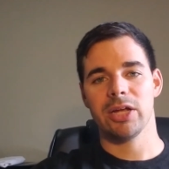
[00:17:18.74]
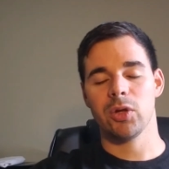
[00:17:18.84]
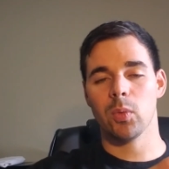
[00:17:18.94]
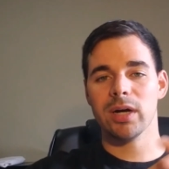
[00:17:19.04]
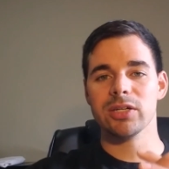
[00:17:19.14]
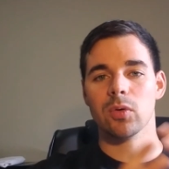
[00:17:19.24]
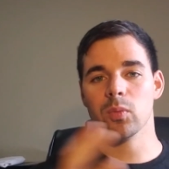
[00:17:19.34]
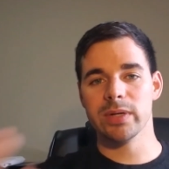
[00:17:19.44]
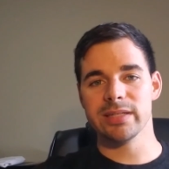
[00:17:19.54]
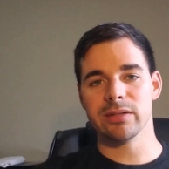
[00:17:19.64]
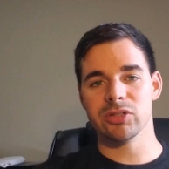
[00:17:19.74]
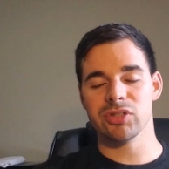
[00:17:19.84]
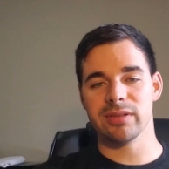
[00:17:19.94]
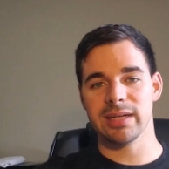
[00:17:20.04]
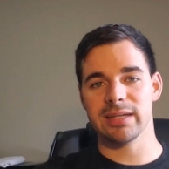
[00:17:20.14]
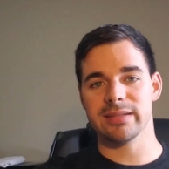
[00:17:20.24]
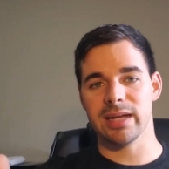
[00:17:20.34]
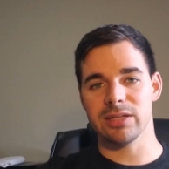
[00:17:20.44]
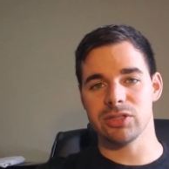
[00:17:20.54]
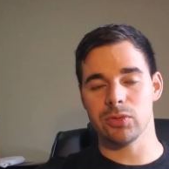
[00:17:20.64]
You want to research things
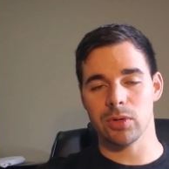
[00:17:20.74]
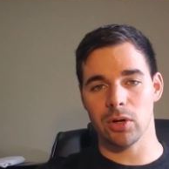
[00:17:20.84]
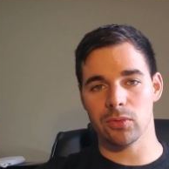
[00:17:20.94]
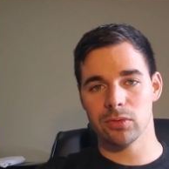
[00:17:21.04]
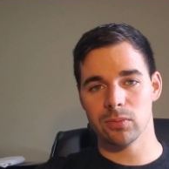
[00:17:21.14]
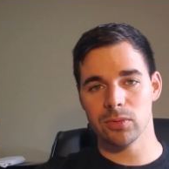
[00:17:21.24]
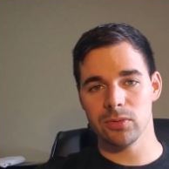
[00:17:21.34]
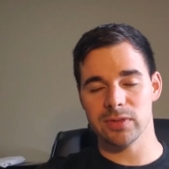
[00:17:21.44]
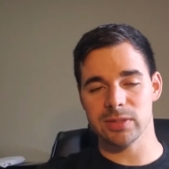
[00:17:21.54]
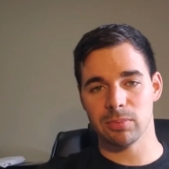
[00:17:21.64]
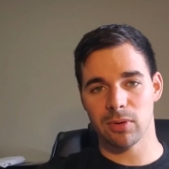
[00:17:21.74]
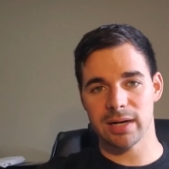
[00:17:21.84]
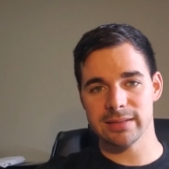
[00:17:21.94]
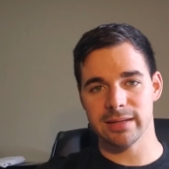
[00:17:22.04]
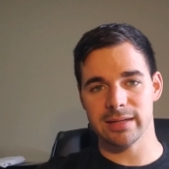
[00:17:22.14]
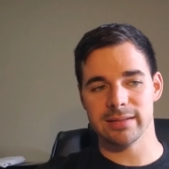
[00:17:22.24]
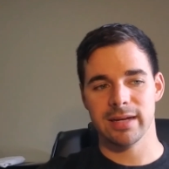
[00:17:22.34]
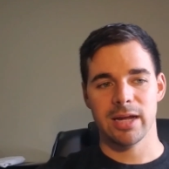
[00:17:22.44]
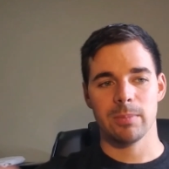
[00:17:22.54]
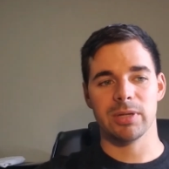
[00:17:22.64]
as you go through this process
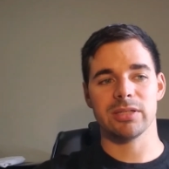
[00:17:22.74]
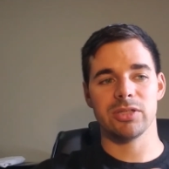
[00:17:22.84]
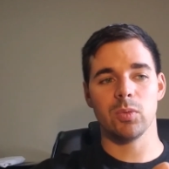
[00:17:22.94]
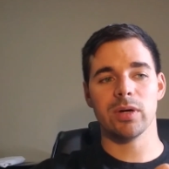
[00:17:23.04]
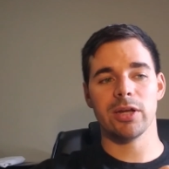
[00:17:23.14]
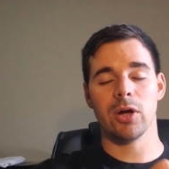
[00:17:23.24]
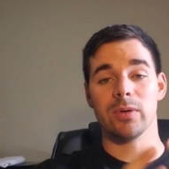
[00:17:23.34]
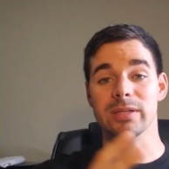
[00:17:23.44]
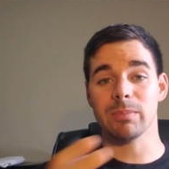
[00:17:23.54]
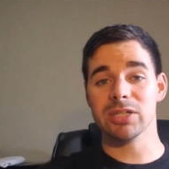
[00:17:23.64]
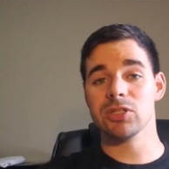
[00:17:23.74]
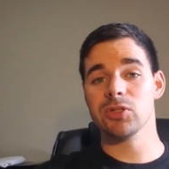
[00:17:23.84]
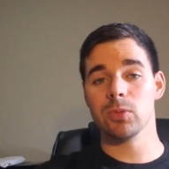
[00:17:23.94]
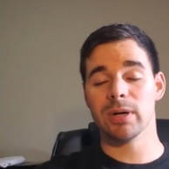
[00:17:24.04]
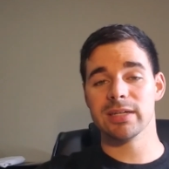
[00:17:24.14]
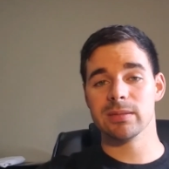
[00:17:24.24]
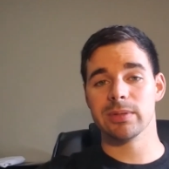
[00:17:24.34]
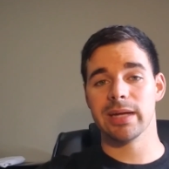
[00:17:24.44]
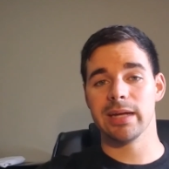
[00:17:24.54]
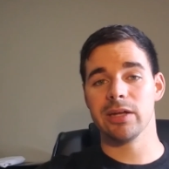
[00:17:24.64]
because you want to know as much as you possibly
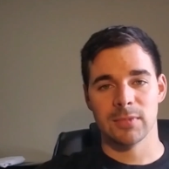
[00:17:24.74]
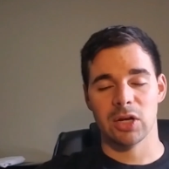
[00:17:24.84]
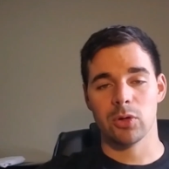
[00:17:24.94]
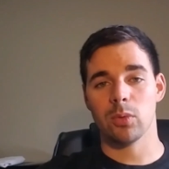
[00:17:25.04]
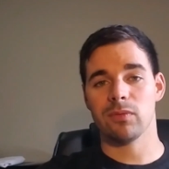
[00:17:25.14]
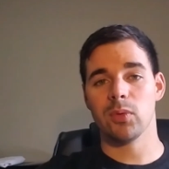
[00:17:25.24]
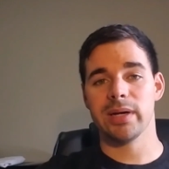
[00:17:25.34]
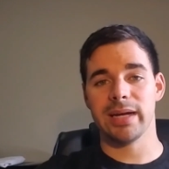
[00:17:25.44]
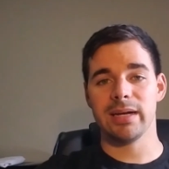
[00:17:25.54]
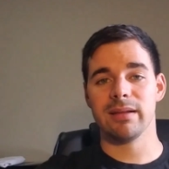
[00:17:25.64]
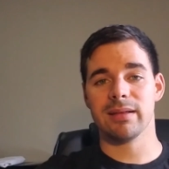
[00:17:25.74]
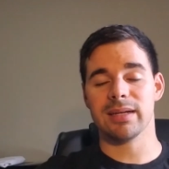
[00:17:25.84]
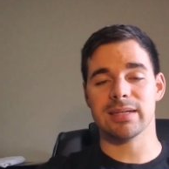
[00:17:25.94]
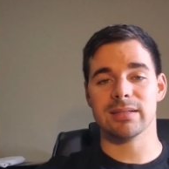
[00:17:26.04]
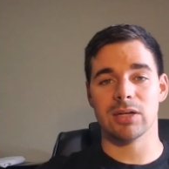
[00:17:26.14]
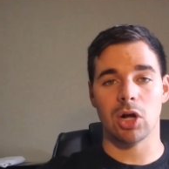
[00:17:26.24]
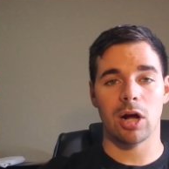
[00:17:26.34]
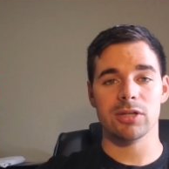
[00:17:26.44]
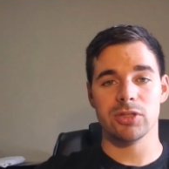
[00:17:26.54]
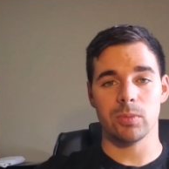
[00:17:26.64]
can to avoid anything that's going to
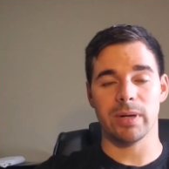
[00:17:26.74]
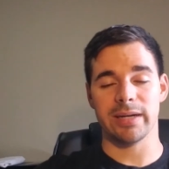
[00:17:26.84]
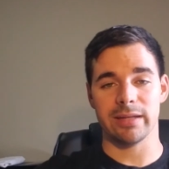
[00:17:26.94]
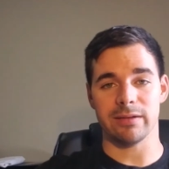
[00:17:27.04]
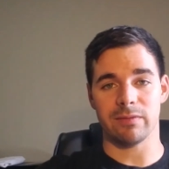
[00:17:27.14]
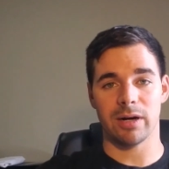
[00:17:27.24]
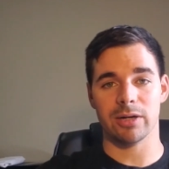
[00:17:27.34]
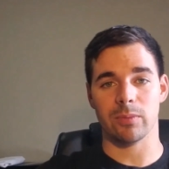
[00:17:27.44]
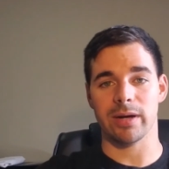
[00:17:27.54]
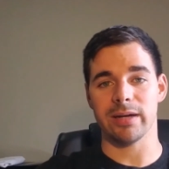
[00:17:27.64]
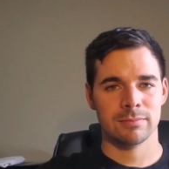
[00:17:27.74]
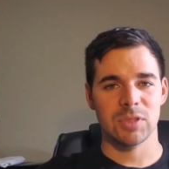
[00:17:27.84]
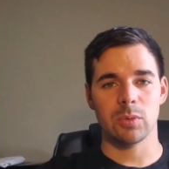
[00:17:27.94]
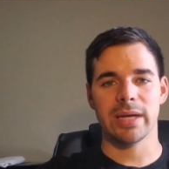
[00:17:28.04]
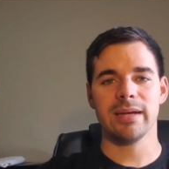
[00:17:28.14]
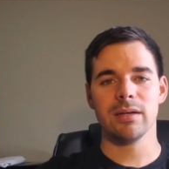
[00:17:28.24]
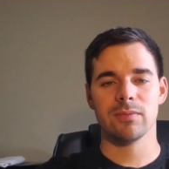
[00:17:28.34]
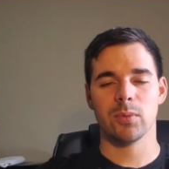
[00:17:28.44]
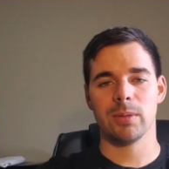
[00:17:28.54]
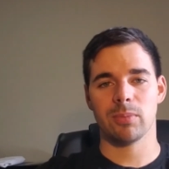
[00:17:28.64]
cost you money in the long run. You can't
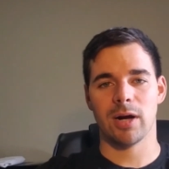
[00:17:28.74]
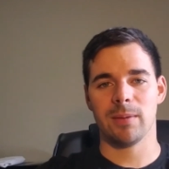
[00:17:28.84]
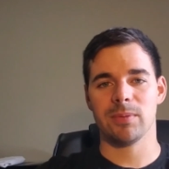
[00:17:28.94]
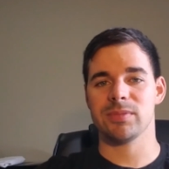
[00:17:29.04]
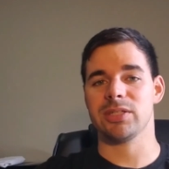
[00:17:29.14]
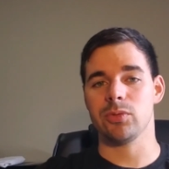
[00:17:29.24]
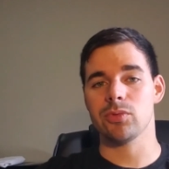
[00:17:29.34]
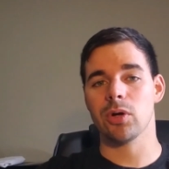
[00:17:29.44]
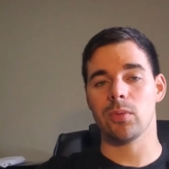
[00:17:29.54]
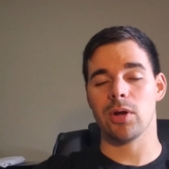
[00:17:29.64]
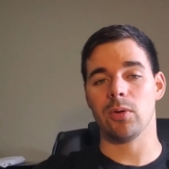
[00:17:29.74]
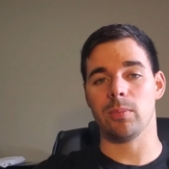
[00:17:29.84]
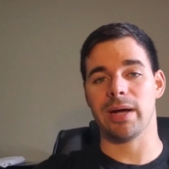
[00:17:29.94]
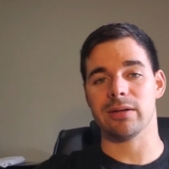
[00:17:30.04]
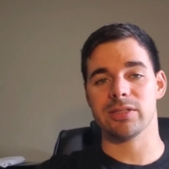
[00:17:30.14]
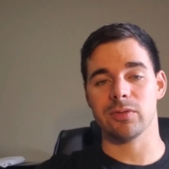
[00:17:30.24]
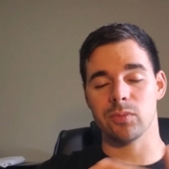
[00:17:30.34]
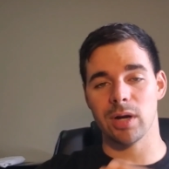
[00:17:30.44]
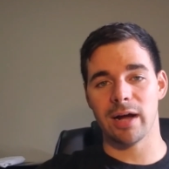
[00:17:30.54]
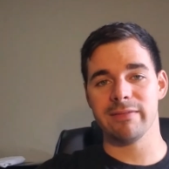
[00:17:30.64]
avoid problems that you don't know about. So
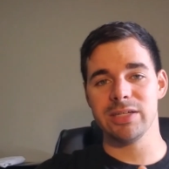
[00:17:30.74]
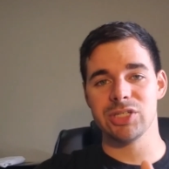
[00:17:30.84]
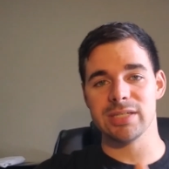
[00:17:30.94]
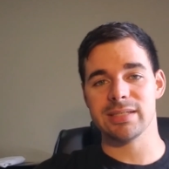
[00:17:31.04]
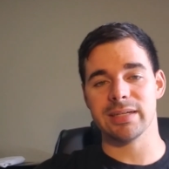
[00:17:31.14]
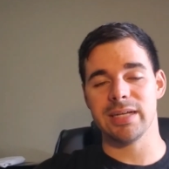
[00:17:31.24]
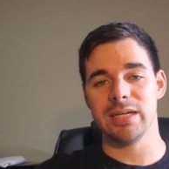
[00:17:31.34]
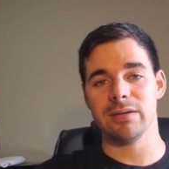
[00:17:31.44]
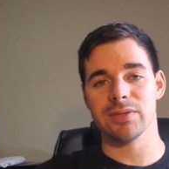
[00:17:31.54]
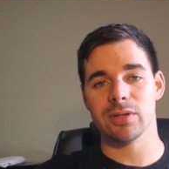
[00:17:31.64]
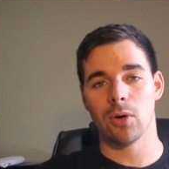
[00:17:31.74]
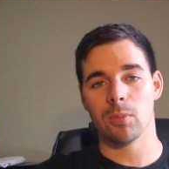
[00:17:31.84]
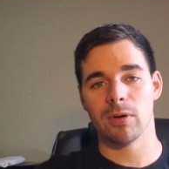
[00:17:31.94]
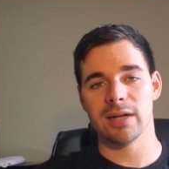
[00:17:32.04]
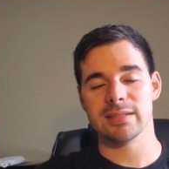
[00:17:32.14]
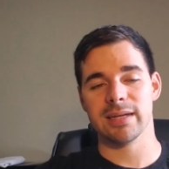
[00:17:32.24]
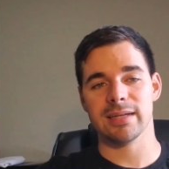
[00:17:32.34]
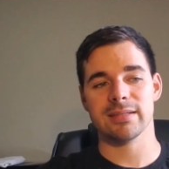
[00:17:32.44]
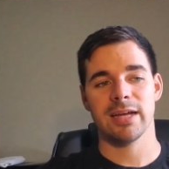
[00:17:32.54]
knowledge is the key to this whole process.